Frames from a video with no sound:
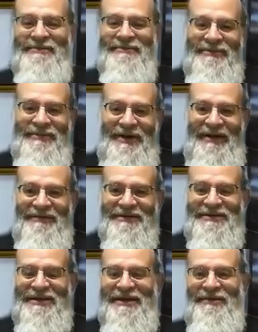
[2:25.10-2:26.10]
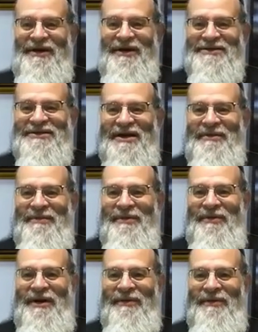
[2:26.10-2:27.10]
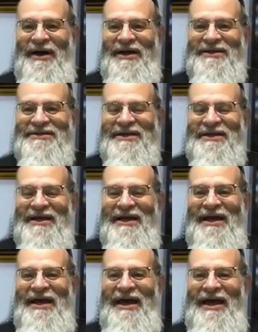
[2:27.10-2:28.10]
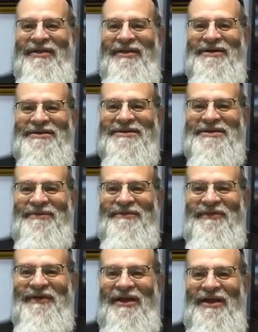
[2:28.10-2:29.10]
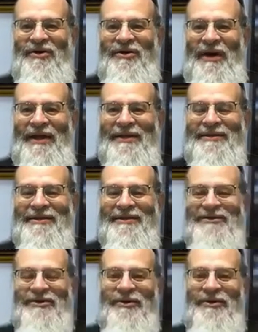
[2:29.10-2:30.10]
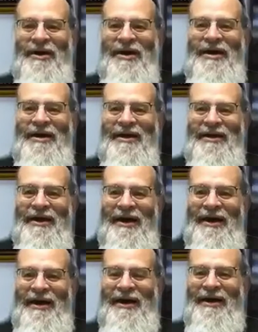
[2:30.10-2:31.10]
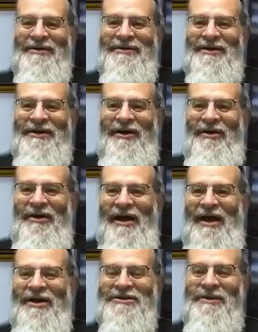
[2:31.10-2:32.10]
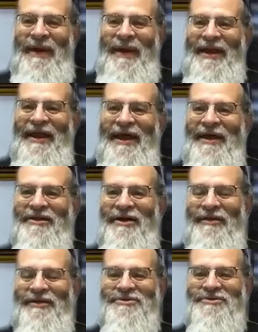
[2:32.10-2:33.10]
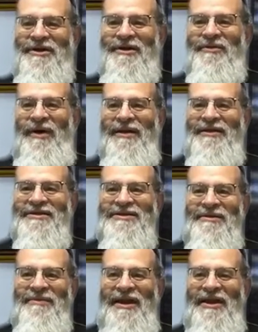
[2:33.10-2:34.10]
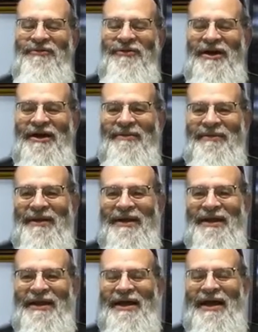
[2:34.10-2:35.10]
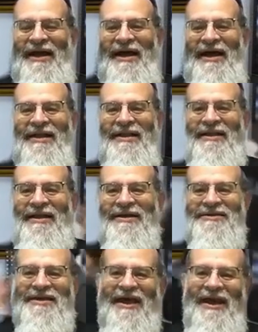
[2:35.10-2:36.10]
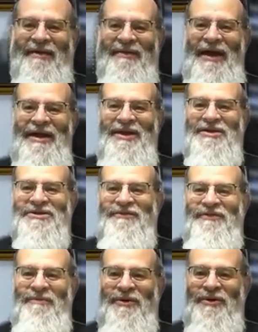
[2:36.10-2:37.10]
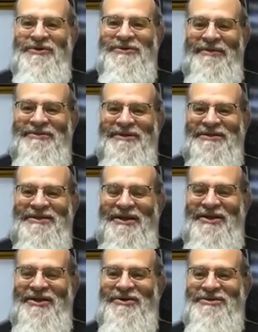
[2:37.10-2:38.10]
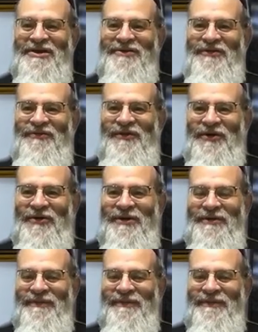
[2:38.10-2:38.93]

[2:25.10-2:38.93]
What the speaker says: whatever city it was, I don't remember where it was, and there was some fellow who wanted to, a guy who's a panhandler on the street, wanted some money for him, and he said, I'm not going to use it for booze, I'm just going to use it for food.